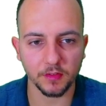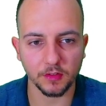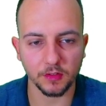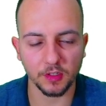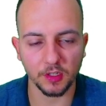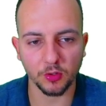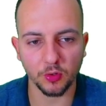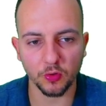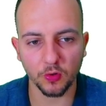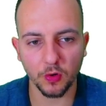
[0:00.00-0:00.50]
the
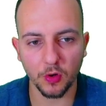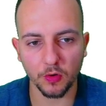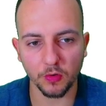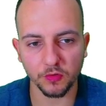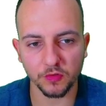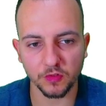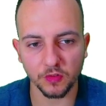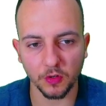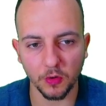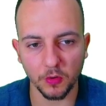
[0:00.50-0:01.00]
total
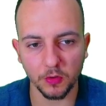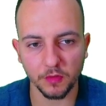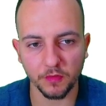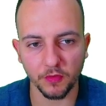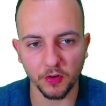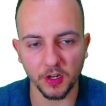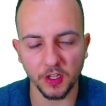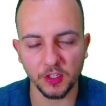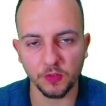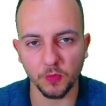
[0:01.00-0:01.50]
sold
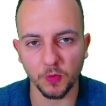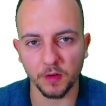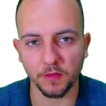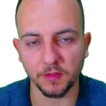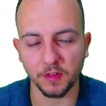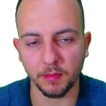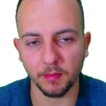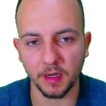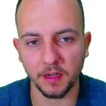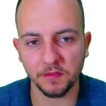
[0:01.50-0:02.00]
for each one of
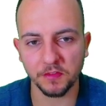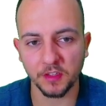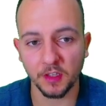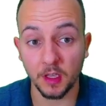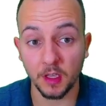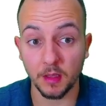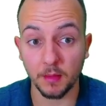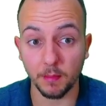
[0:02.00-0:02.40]
the months,